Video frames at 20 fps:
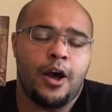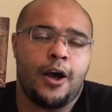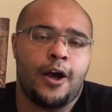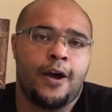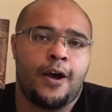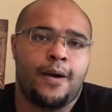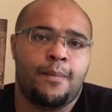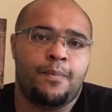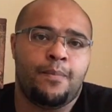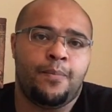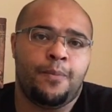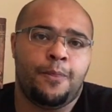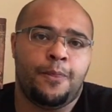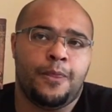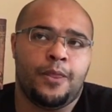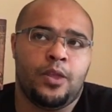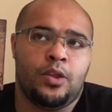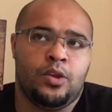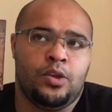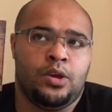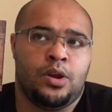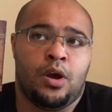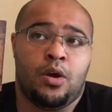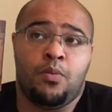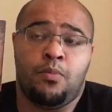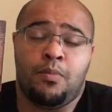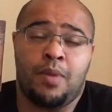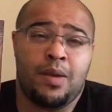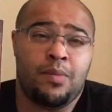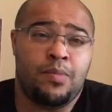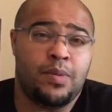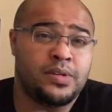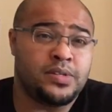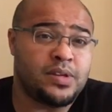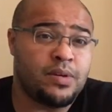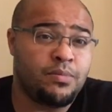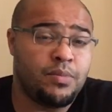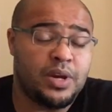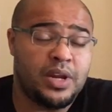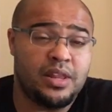um, you know, maybe
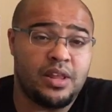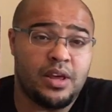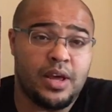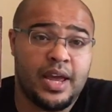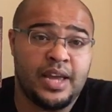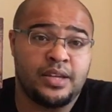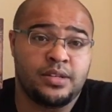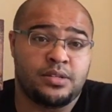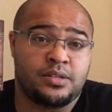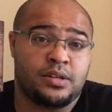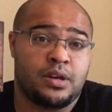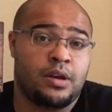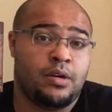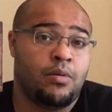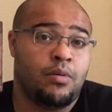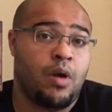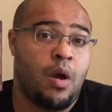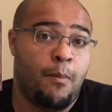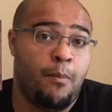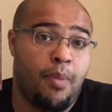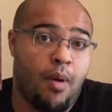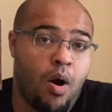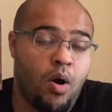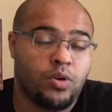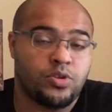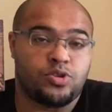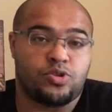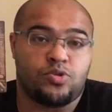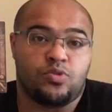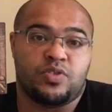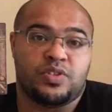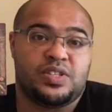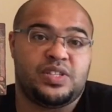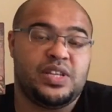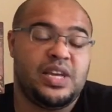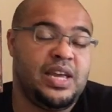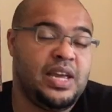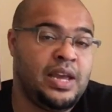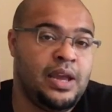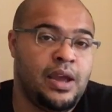somebody that is a, a, boss or a
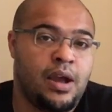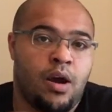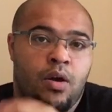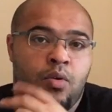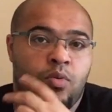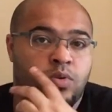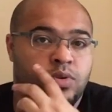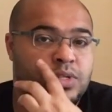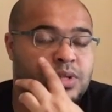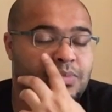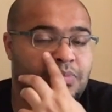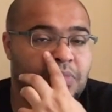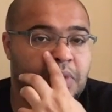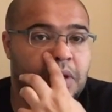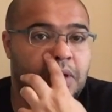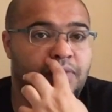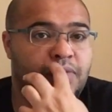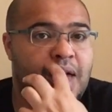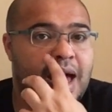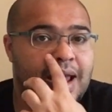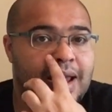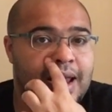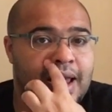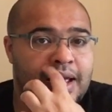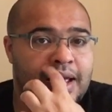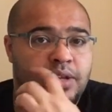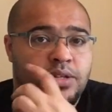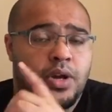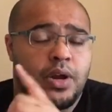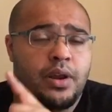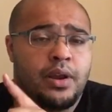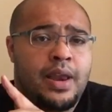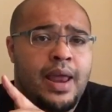CEO or something of that nature.